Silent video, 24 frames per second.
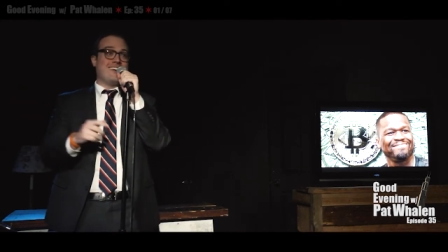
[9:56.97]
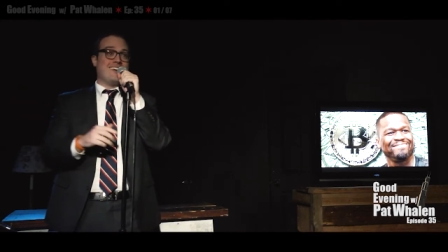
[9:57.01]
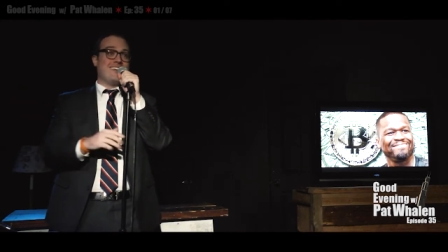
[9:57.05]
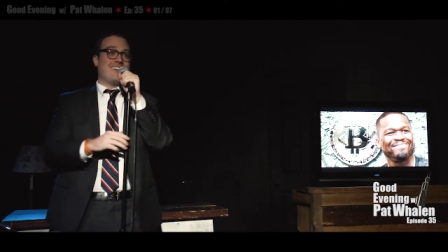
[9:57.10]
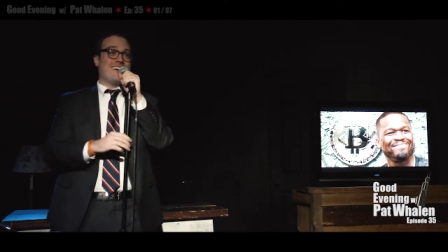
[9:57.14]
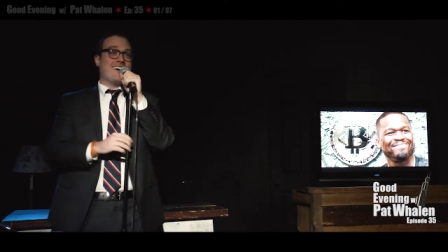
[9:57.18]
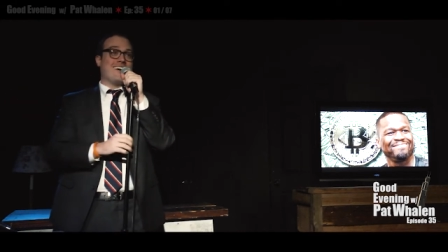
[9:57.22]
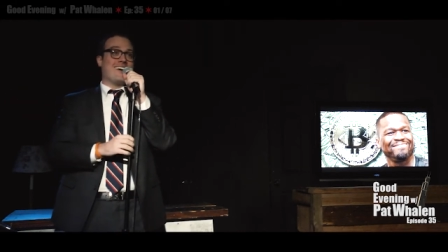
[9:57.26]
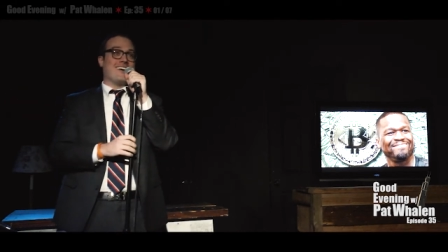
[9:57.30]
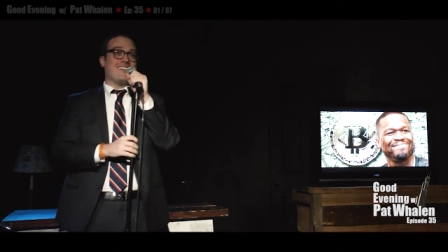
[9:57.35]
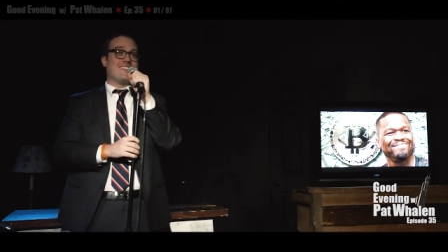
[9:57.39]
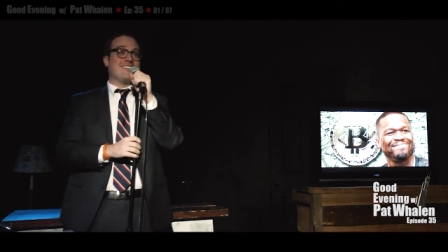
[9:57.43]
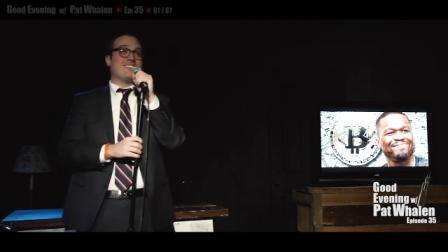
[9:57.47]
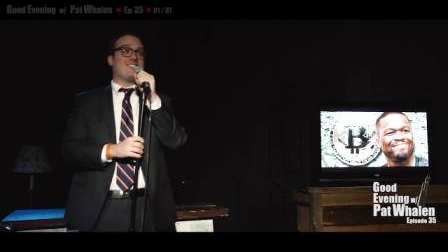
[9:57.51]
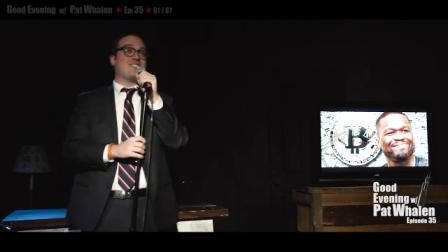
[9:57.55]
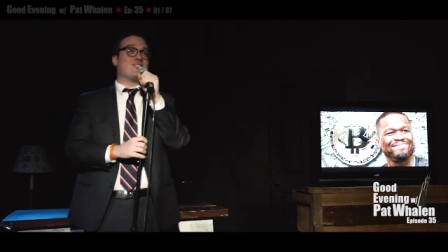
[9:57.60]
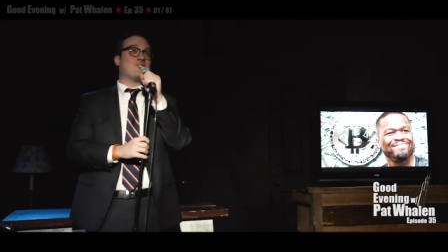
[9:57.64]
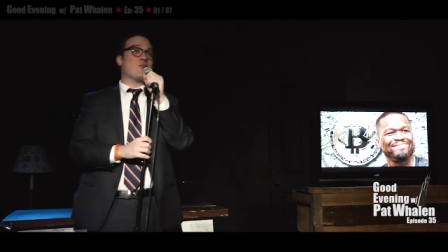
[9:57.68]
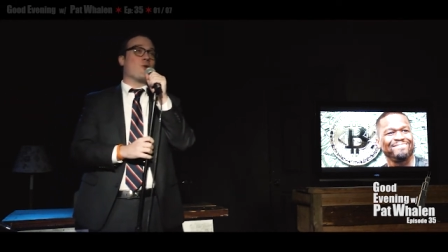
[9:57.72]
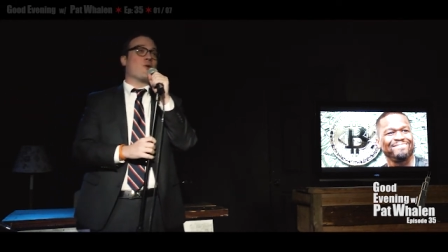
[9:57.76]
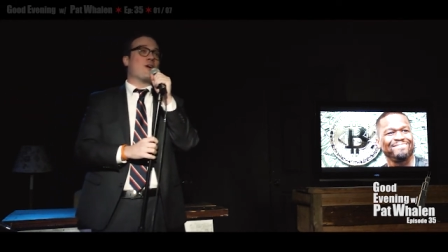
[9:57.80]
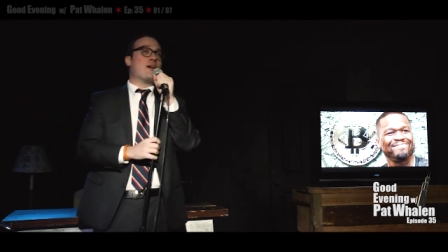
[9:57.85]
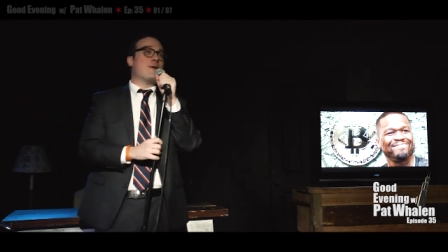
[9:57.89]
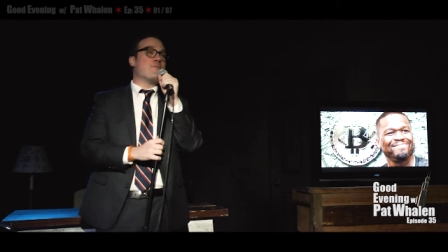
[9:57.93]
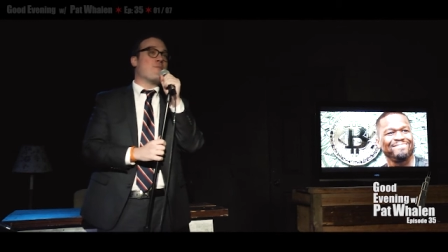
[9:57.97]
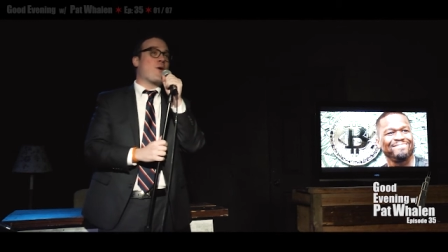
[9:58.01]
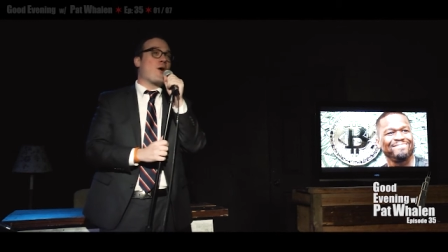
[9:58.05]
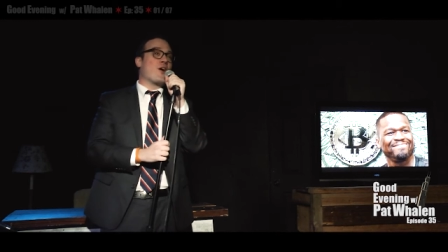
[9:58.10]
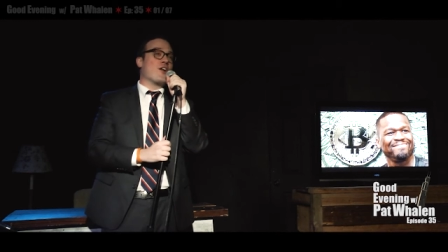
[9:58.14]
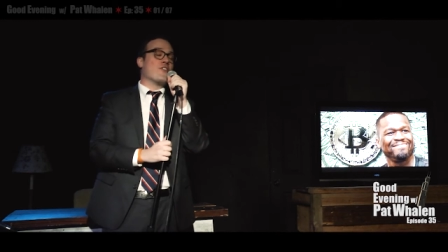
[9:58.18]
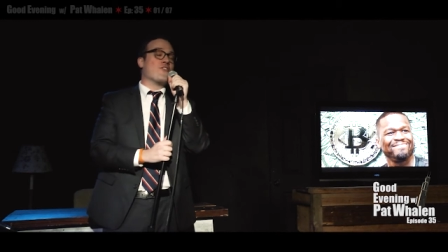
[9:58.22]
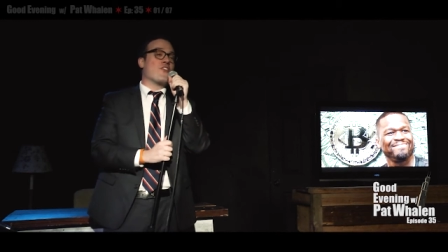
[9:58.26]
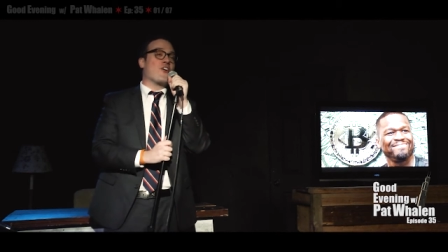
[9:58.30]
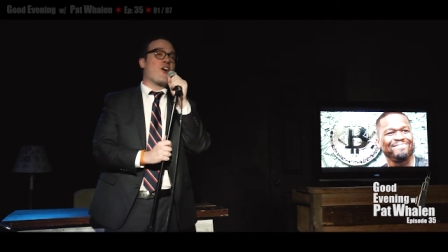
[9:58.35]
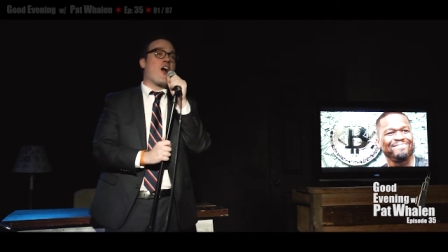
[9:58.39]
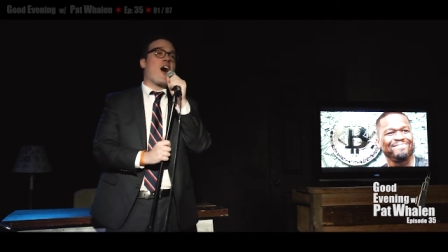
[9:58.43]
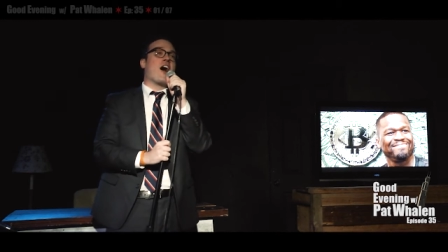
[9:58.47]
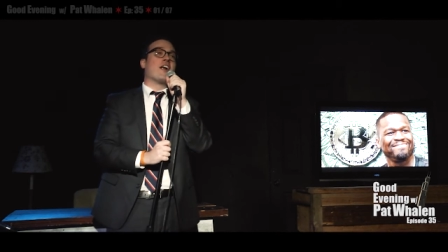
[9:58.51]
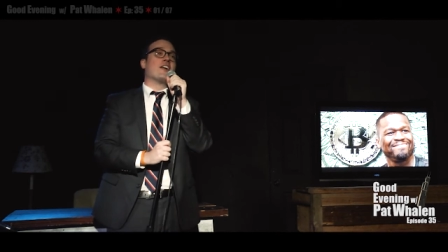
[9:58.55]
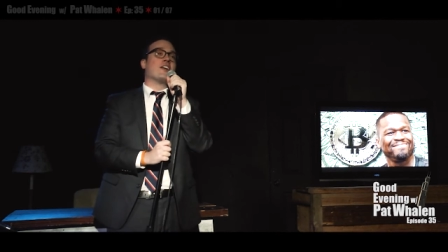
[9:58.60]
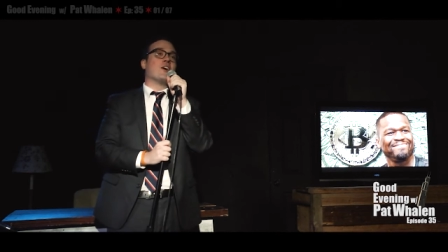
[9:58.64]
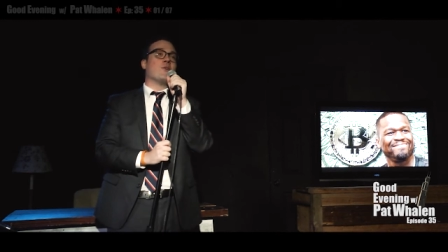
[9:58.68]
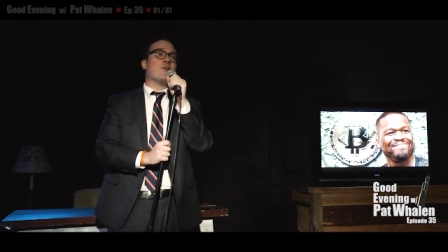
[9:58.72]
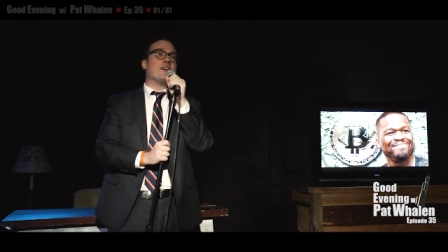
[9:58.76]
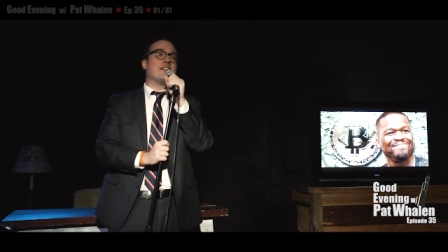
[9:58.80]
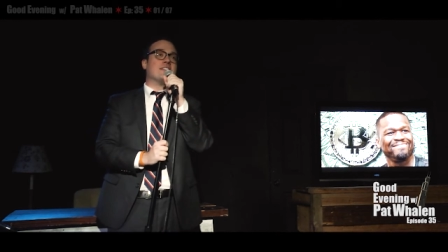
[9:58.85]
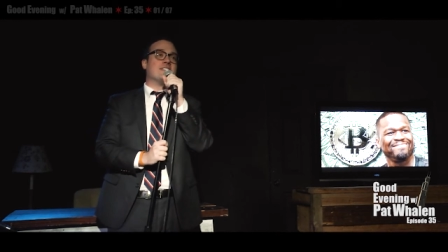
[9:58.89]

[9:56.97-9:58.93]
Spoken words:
This story, a part of our ongoing